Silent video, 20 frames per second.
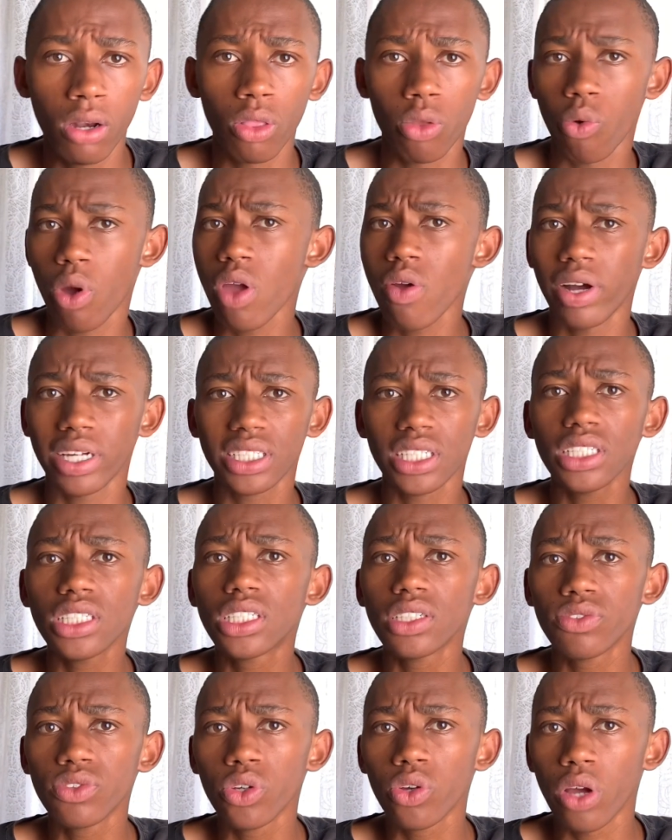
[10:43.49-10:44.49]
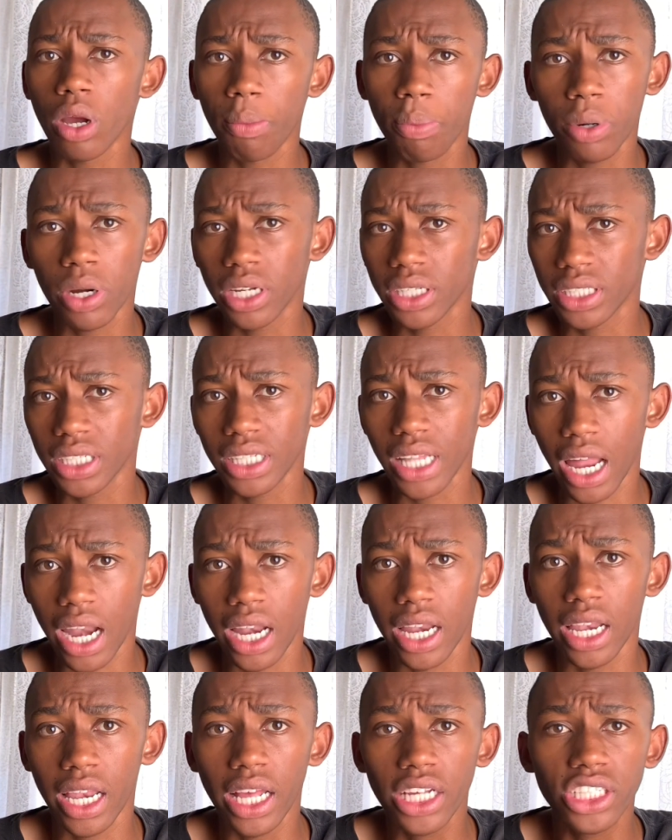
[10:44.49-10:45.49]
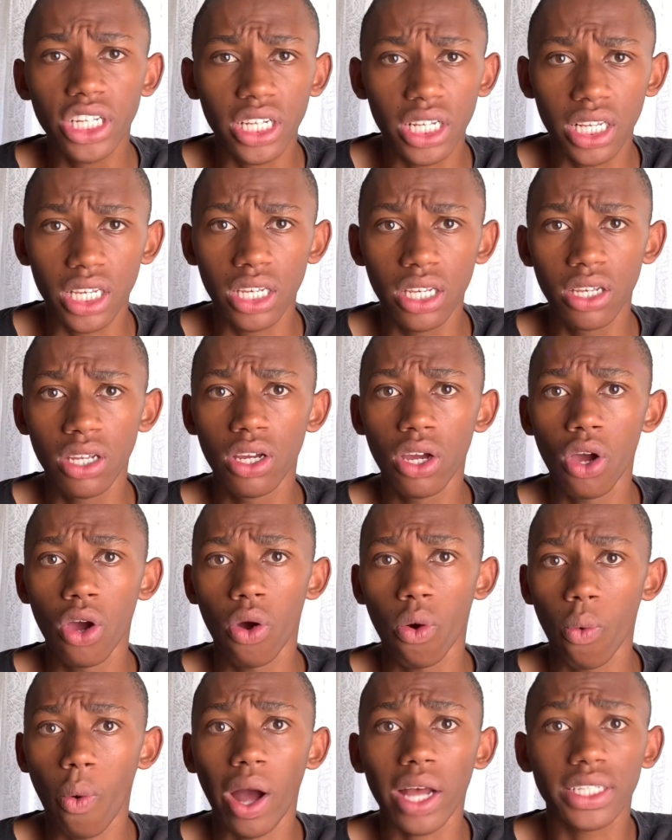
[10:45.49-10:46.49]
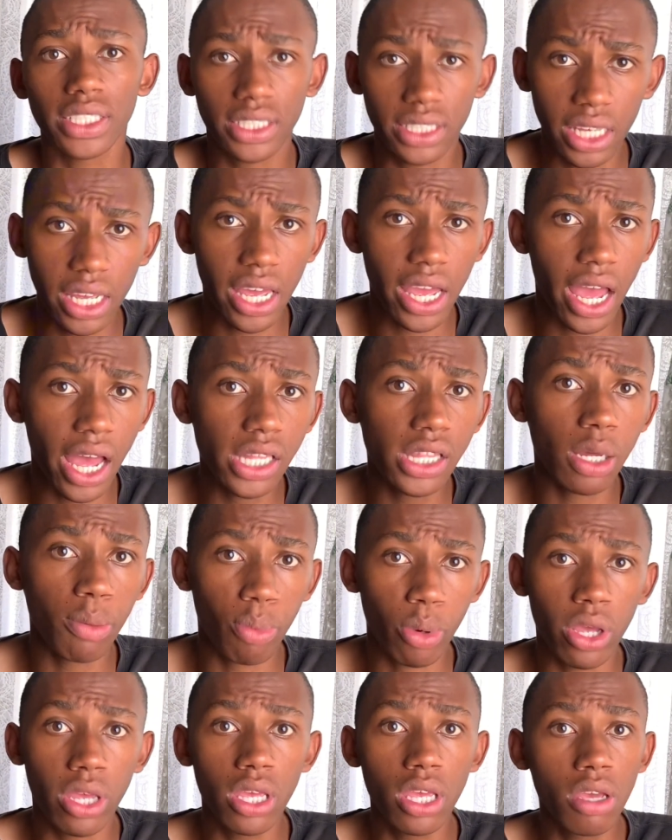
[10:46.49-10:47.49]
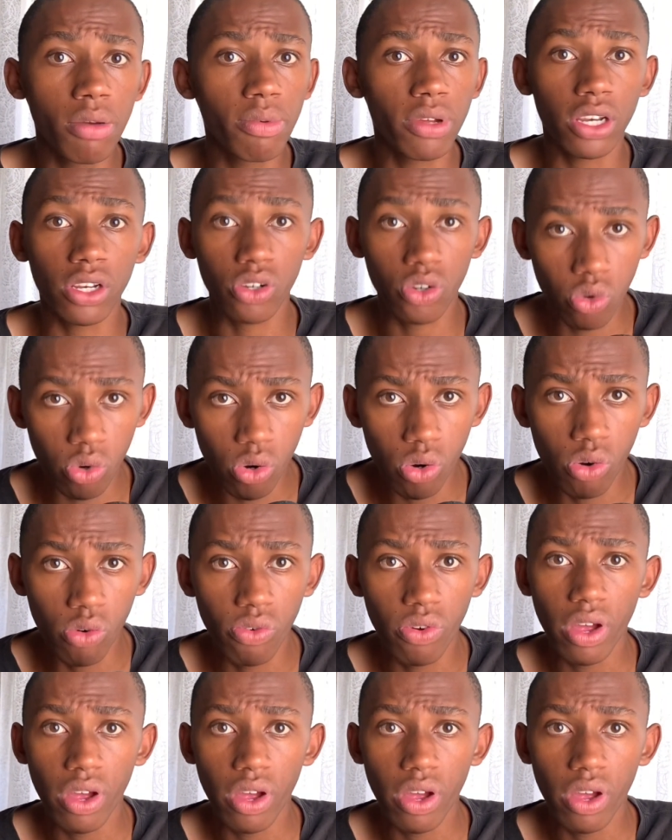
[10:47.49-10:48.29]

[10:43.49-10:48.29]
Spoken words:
where he was interviewing a person that allegedly was there at the Bohemian Groove.